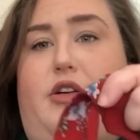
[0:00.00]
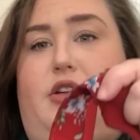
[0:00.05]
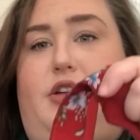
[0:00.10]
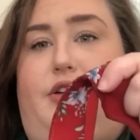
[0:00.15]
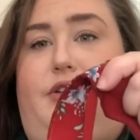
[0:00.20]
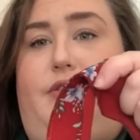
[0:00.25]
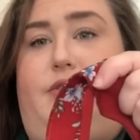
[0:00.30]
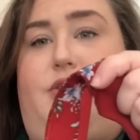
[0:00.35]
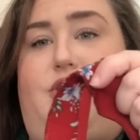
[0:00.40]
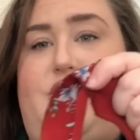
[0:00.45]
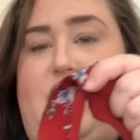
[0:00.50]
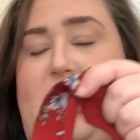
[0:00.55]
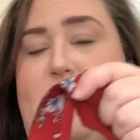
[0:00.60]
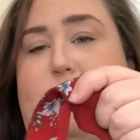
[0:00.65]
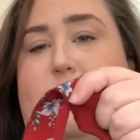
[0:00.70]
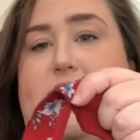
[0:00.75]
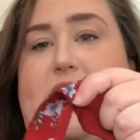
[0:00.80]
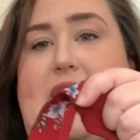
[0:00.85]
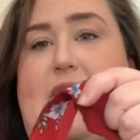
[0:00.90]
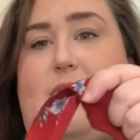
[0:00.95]
you shape
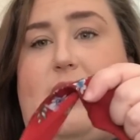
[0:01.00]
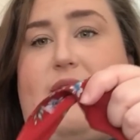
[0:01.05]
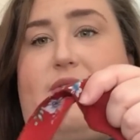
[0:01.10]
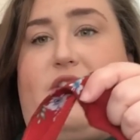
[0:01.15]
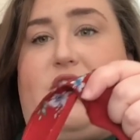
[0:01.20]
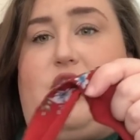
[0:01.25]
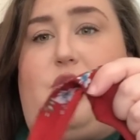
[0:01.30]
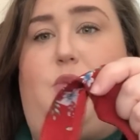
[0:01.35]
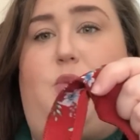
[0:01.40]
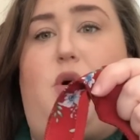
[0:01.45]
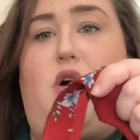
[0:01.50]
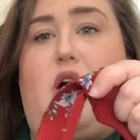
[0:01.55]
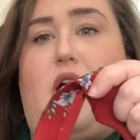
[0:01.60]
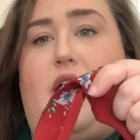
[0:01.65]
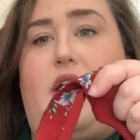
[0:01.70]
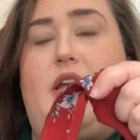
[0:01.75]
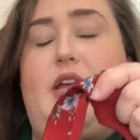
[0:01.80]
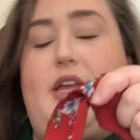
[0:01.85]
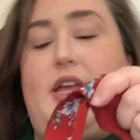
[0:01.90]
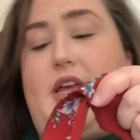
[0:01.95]
it however you want,